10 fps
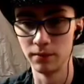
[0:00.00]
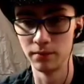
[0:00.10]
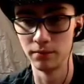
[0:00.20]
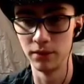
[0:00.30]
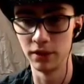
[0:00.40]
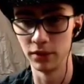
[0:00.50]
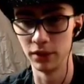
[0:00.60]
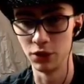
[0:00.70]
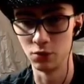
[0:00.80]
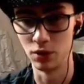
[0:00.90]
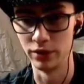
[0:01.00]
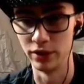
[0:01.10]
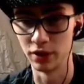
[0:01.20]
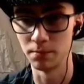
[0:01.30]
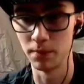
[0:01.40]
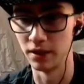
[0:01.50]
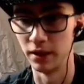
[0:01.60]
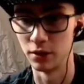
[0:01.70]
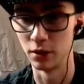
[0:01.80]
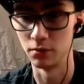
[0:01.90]
They really just want to expand
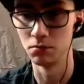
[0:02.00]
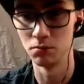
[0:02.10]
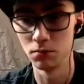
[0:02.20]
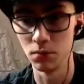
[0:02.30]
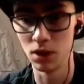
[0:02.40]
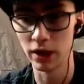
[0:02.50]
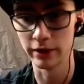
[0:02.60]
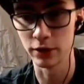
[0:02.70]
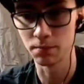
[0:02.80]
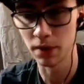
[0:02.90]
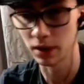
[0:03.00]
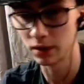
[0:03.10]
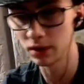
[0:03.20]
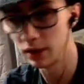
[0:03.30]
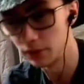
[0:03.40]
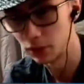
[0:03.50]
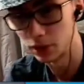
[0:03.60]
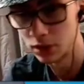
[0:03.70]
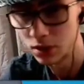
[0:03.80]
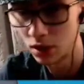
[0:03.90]
that turn. I respect the effort,
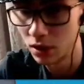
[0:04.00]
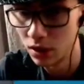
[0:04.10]
good sir.